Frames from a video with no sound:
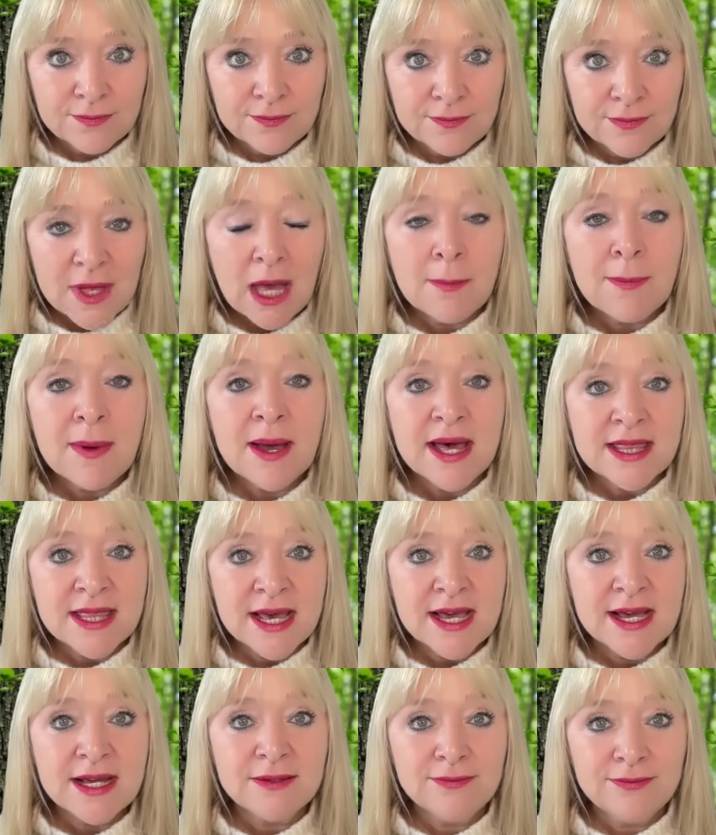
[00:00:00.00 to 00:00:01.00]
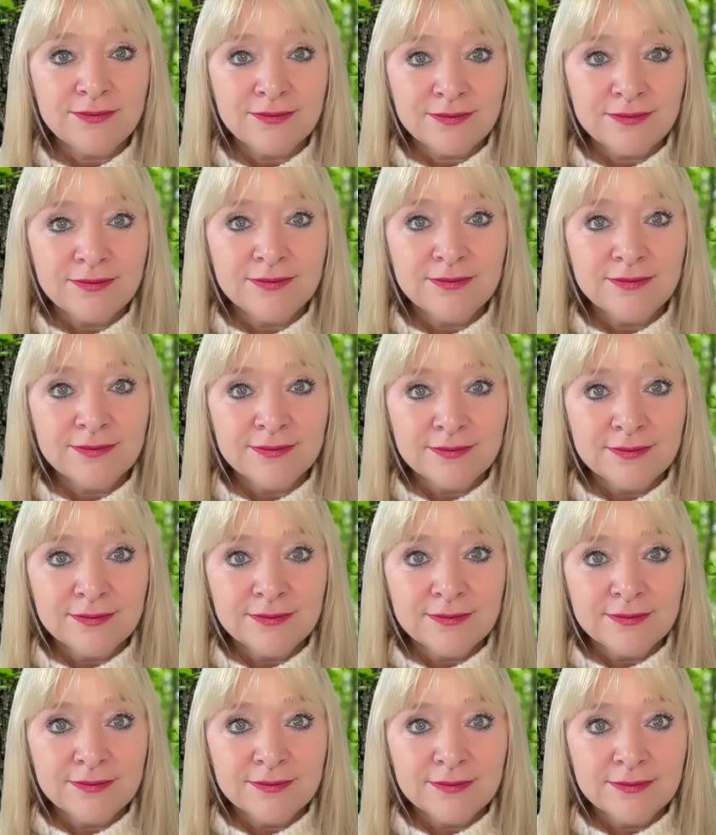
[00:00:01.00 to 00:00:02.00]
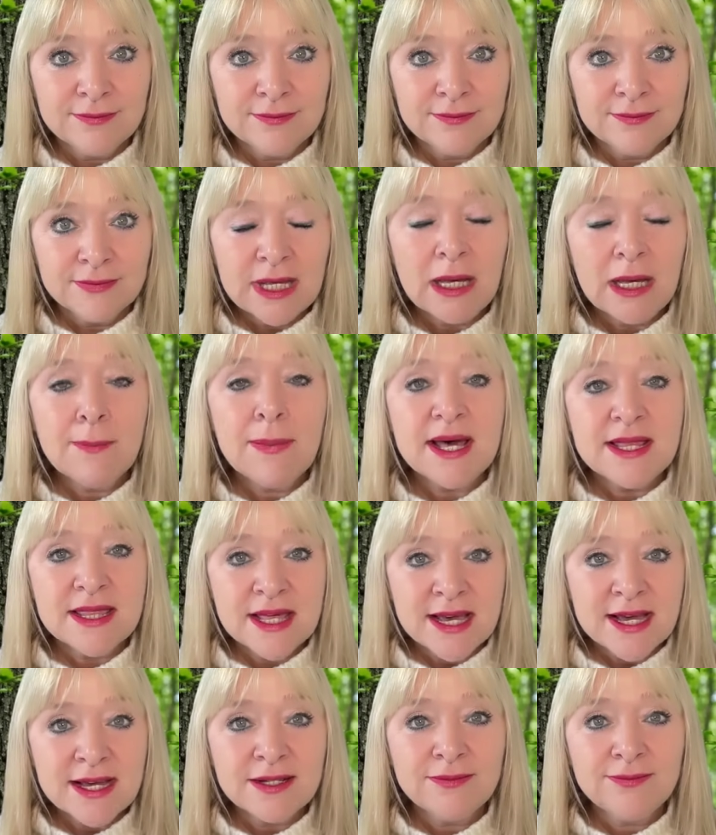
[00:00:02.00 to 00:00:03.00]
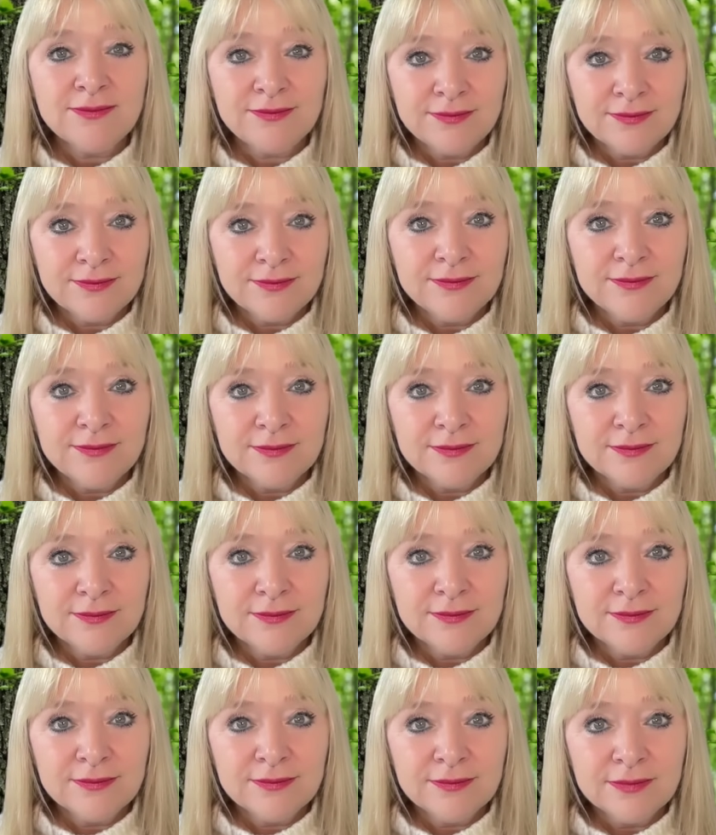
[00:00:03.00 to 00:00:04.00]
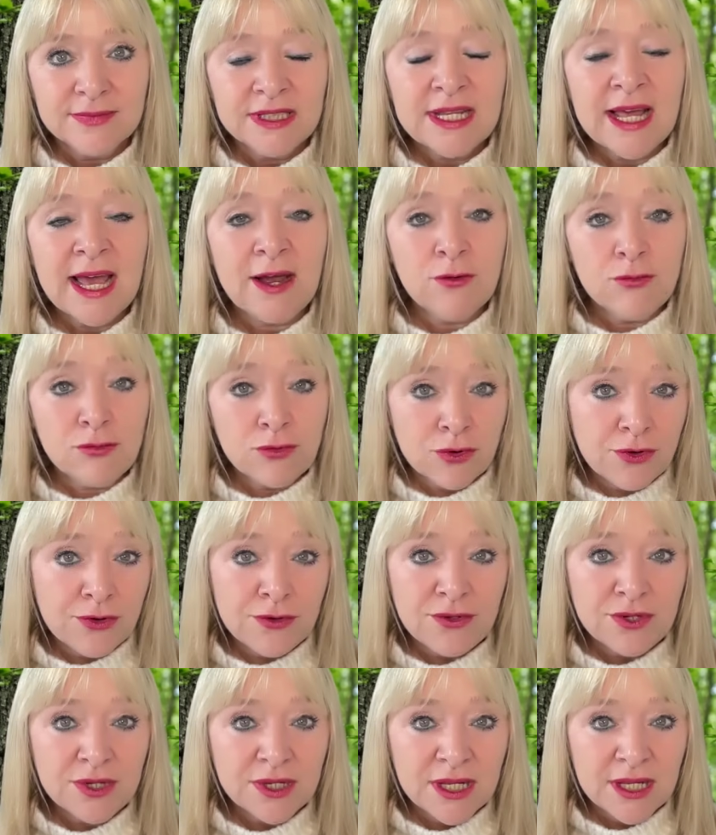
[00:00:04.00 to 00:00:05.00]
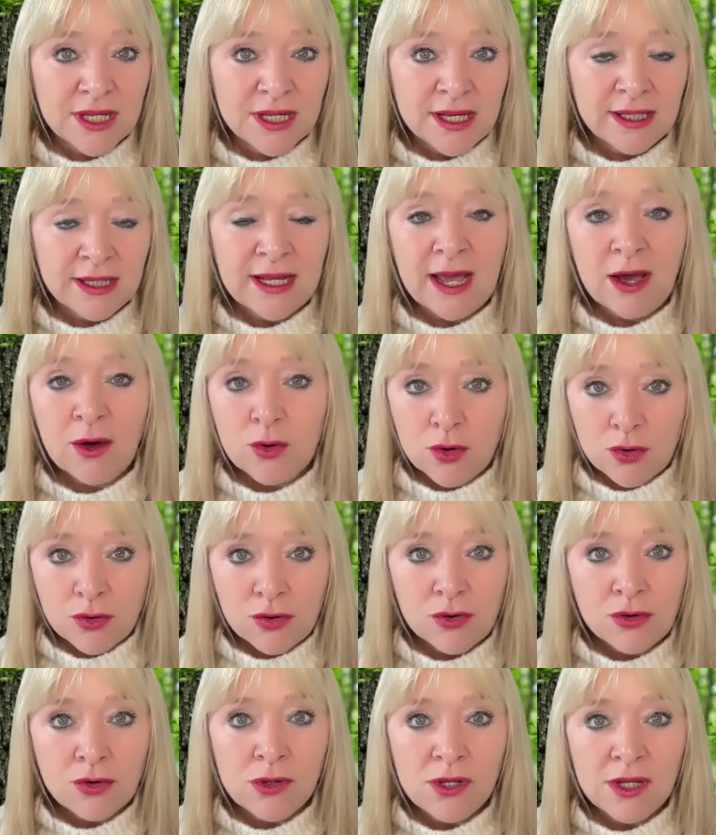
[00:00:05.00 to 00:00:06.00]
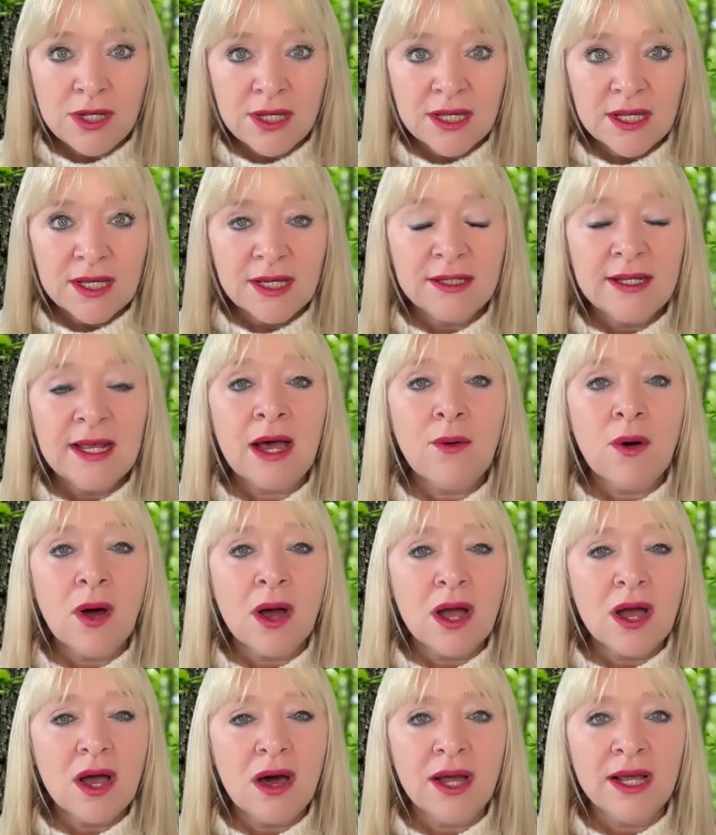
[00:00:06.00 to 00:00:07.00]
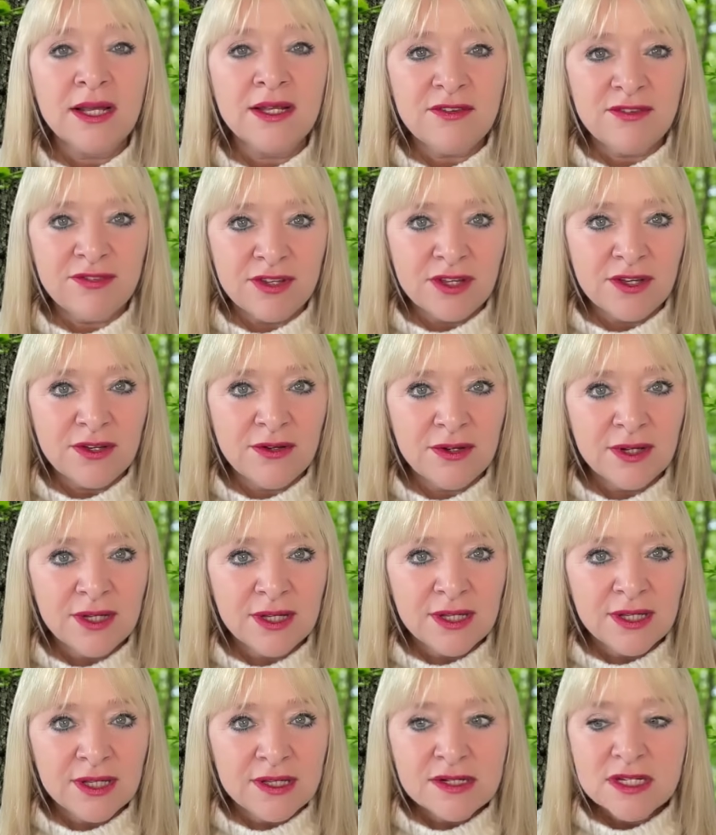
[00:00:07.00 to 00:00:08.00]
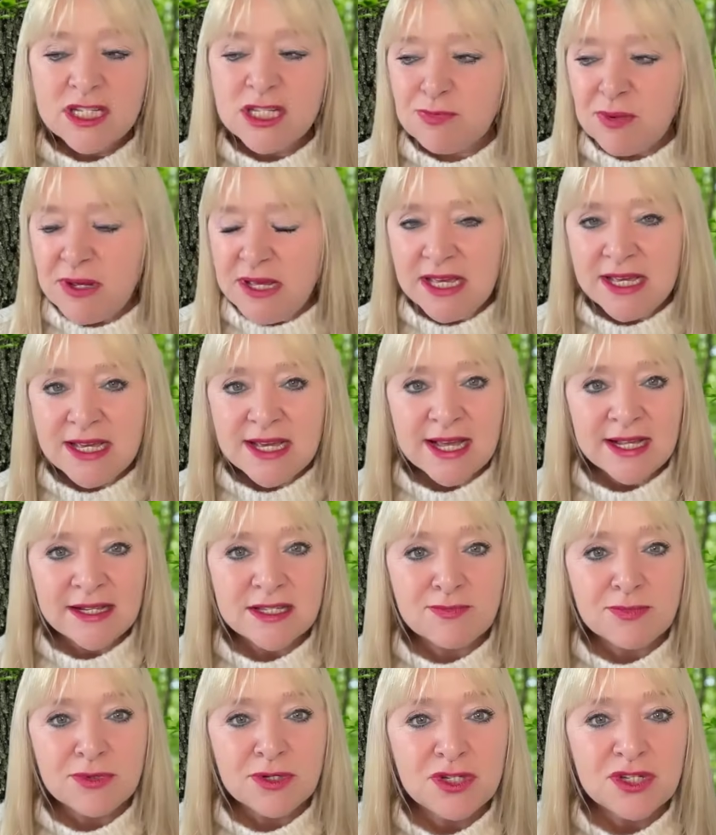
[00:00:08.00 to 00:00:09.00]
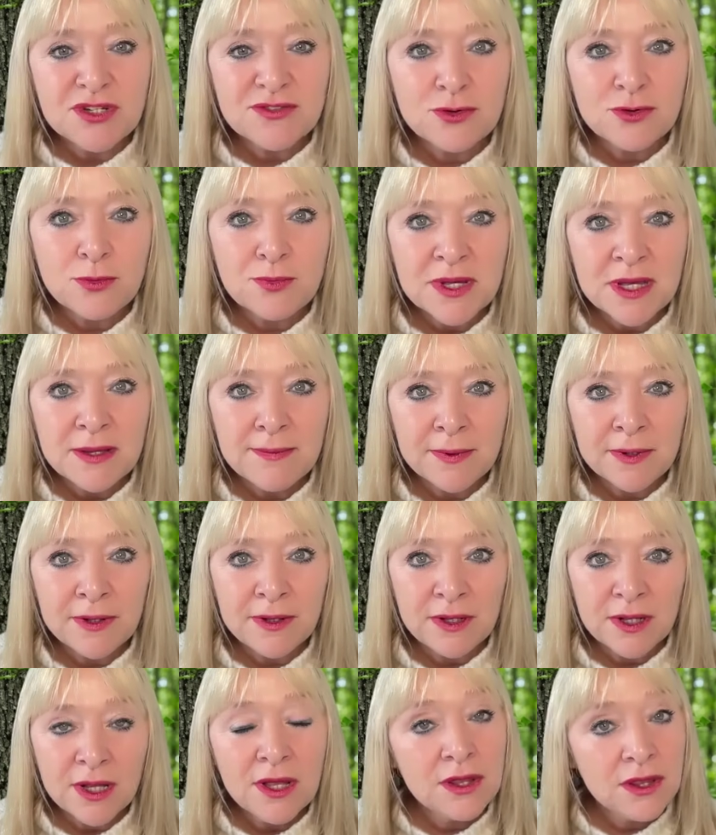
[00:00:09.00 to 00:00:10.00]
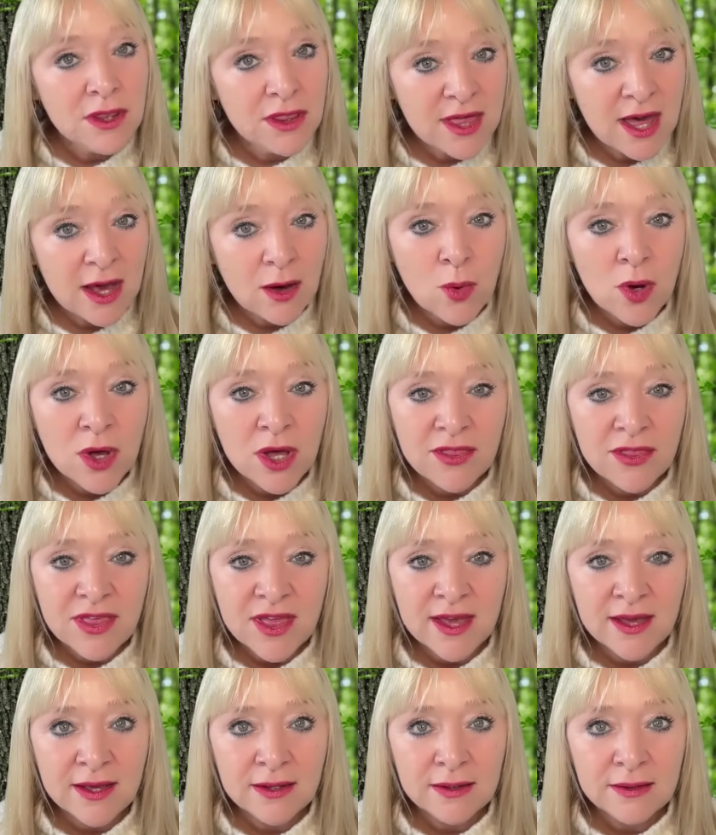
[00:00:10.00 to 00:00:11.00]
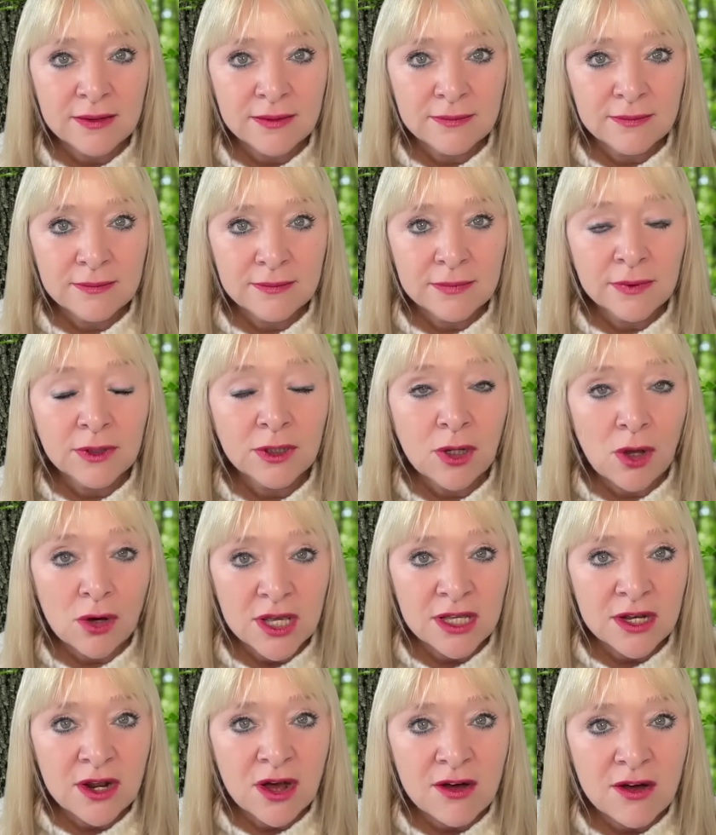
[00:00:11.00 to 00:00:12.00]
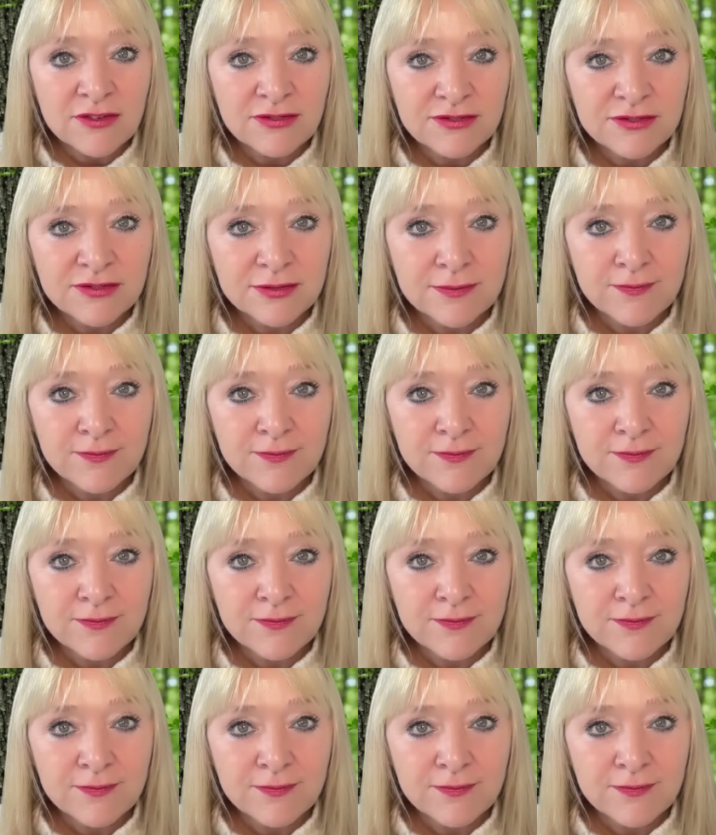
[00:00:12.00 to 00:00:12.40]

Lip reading: How about that? How about that? And how rude and how cruel and how unkind of you to speak against beautiful people that were there. Knock it off.